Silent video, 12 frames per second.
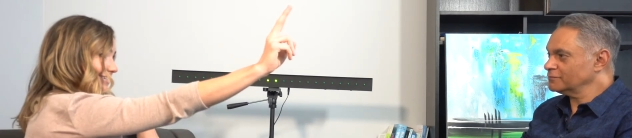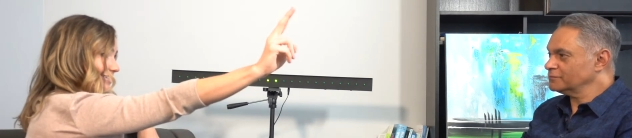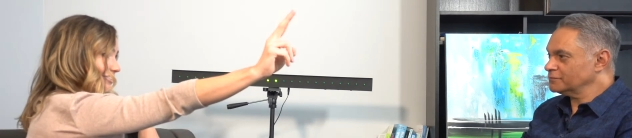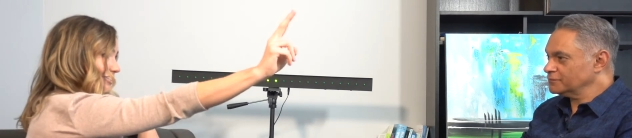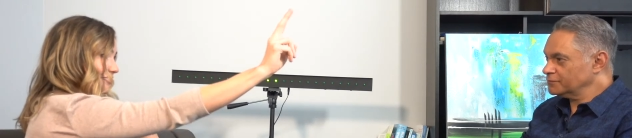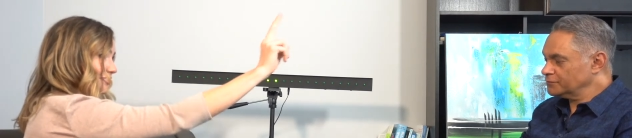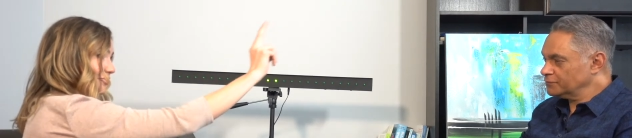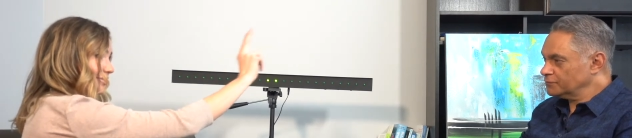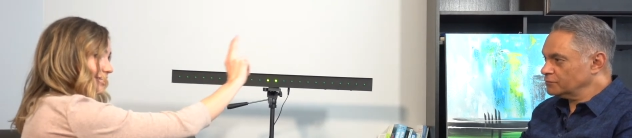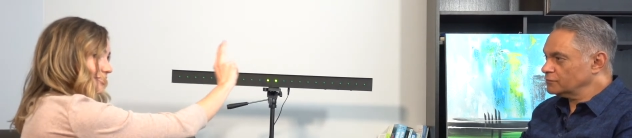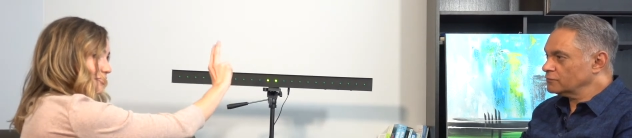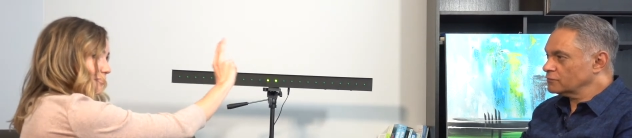Speaker 1: and just do
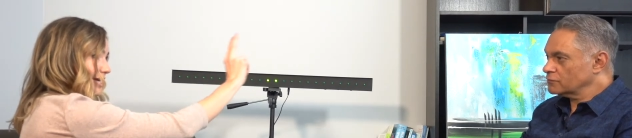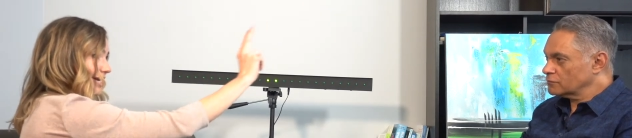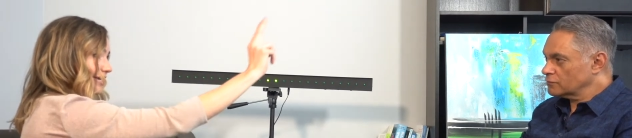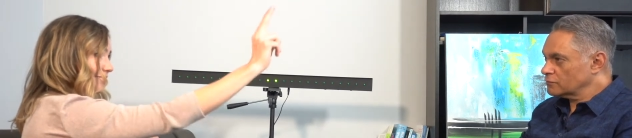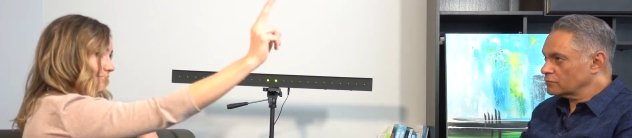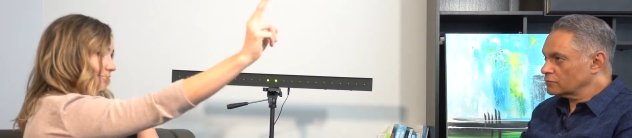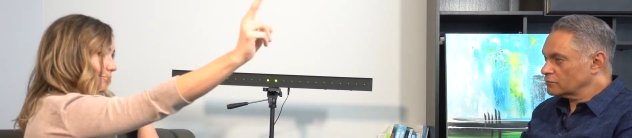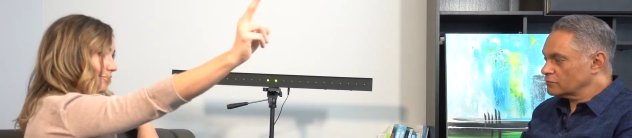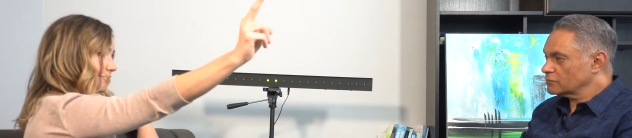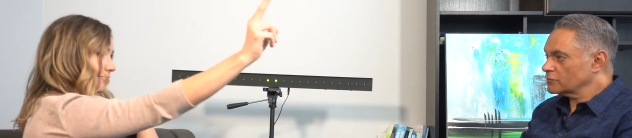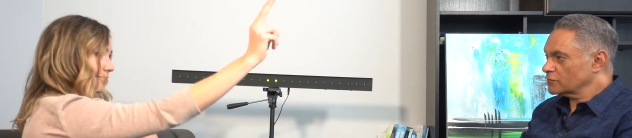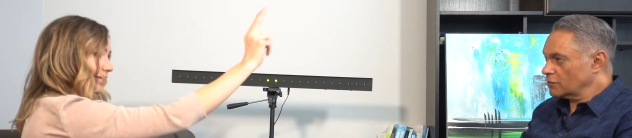this back and
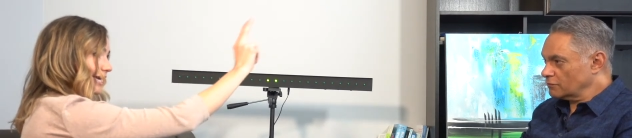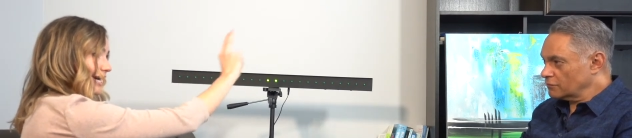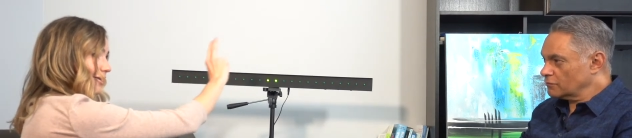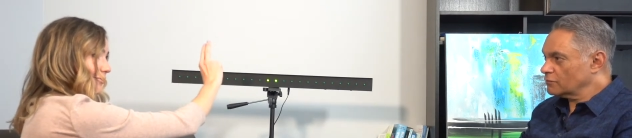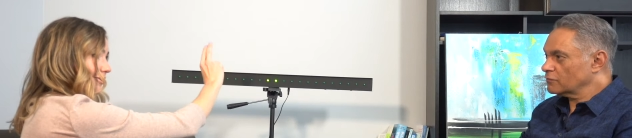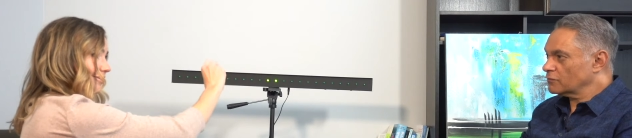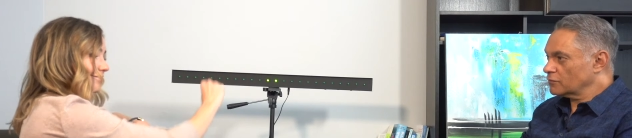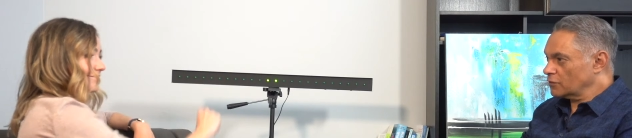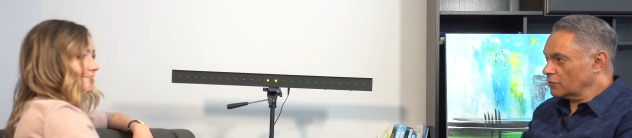forth for the hour.